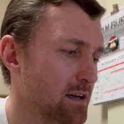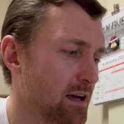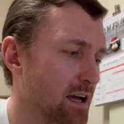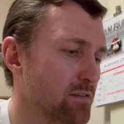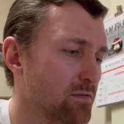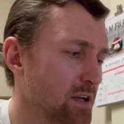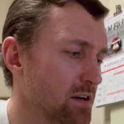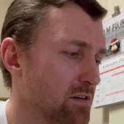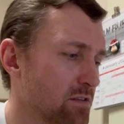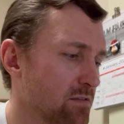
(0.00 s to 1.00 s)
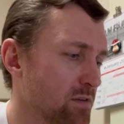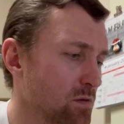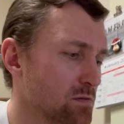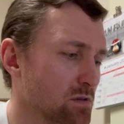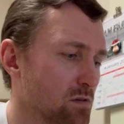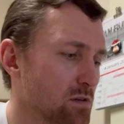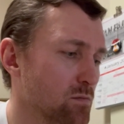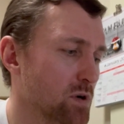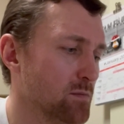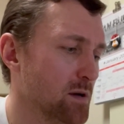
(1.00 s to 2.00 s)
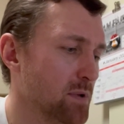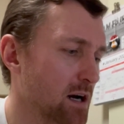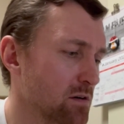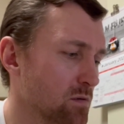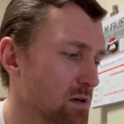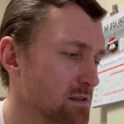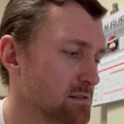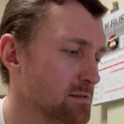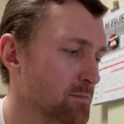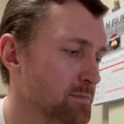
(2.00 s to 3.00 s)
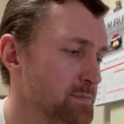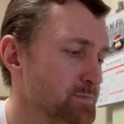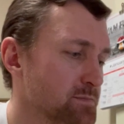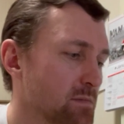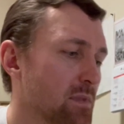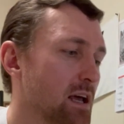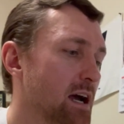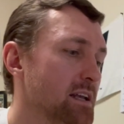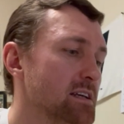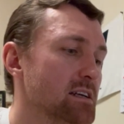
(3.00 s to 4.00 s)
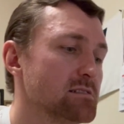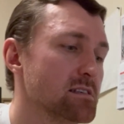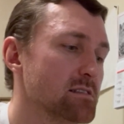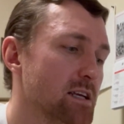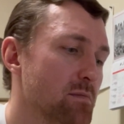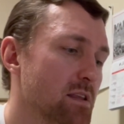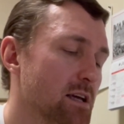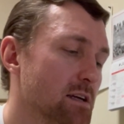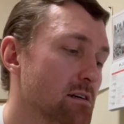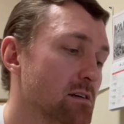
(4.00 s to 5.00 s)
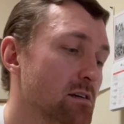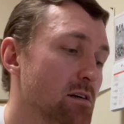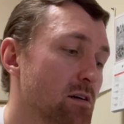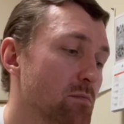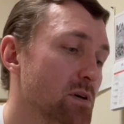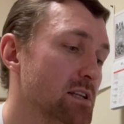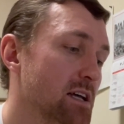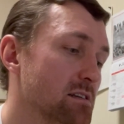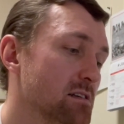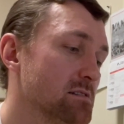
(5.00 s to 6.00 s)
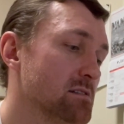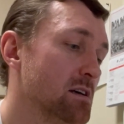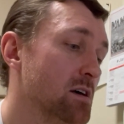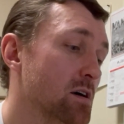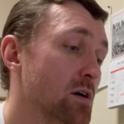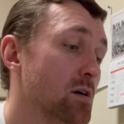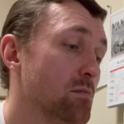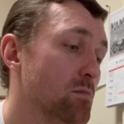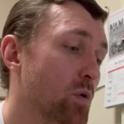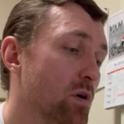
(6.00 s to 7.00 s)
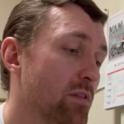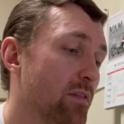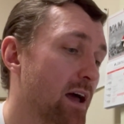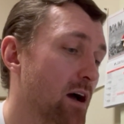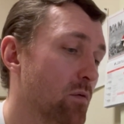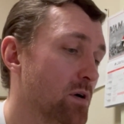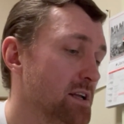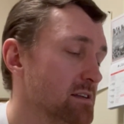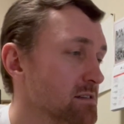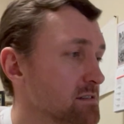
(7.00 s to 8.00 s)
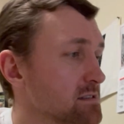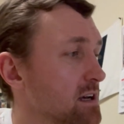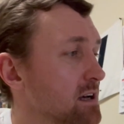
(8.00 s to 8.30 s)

I figured the phone told him what my power was. I'd guessed the same thing. But that does more than that, Juanita's